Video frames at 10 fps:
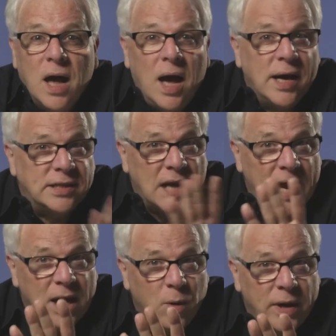God is
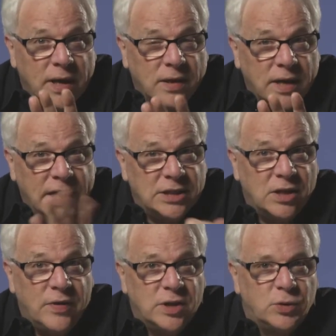angry at the
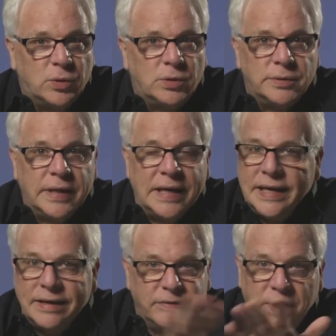nation of Israel. They
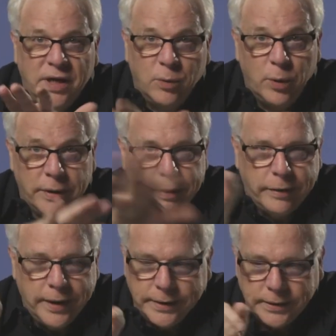have done one of the
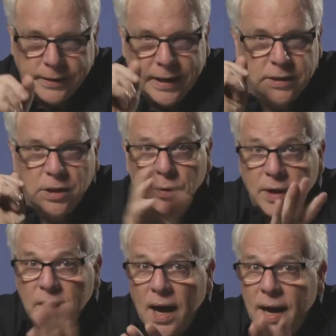things that they do,
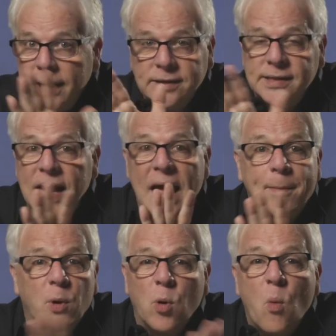and God has said,
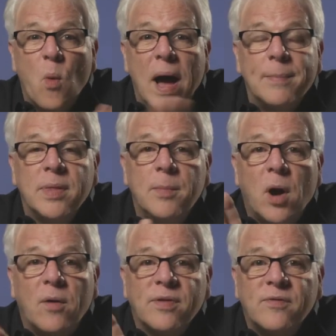I'm going to wipe them
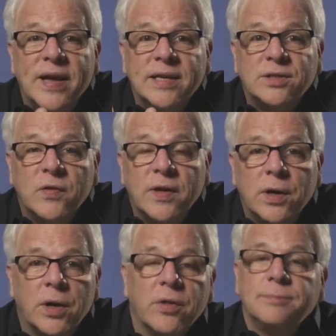off the face of the
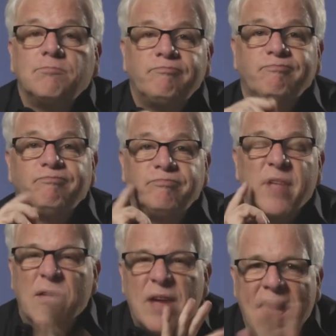earth.
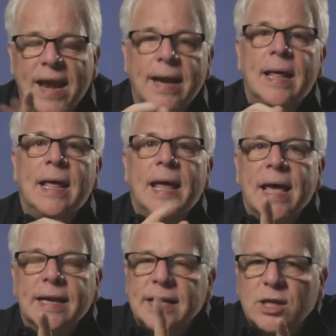I've had it.
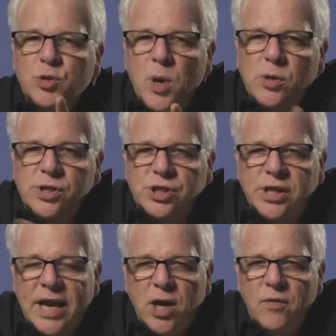And he tells Moses,
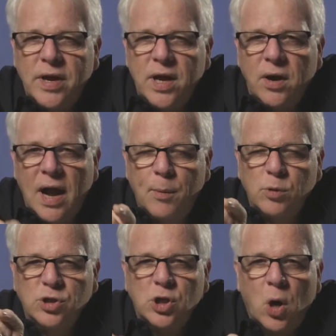stand over here. I'm
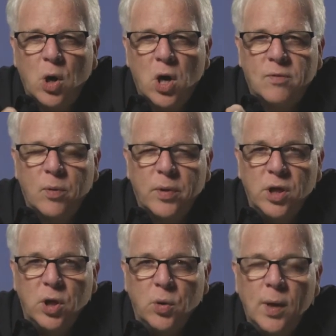going to start over with
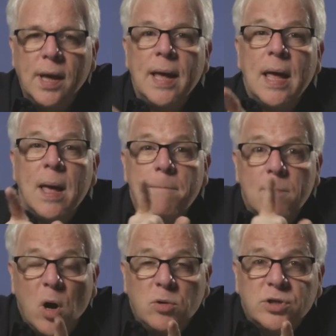you.
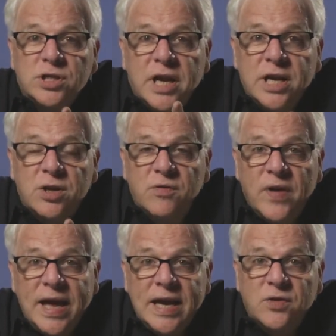Moses
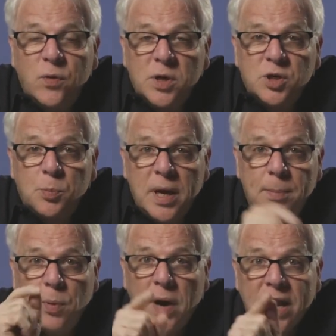intervenes for his
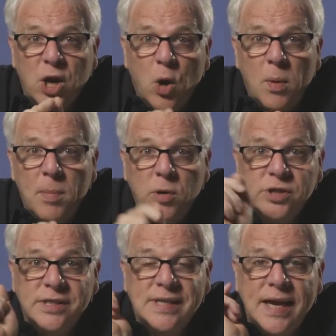people. And you know what
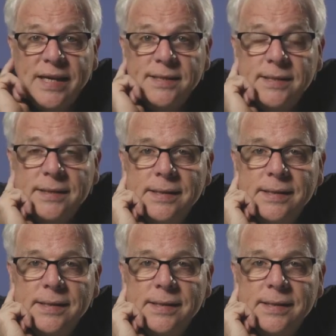Moses says?